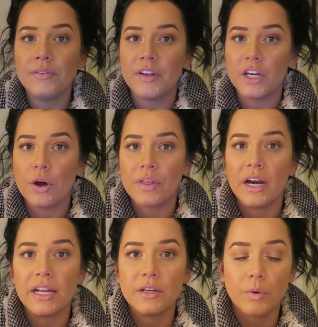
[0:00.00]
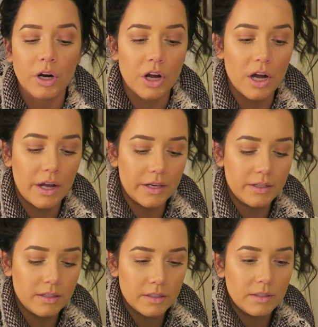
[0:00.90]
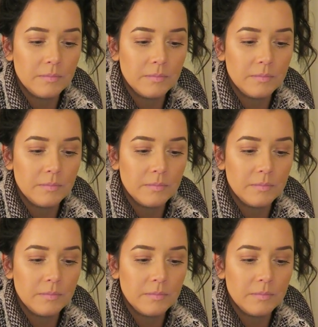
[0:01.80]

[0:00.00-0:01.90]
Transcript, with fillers: have a video that I need to work on.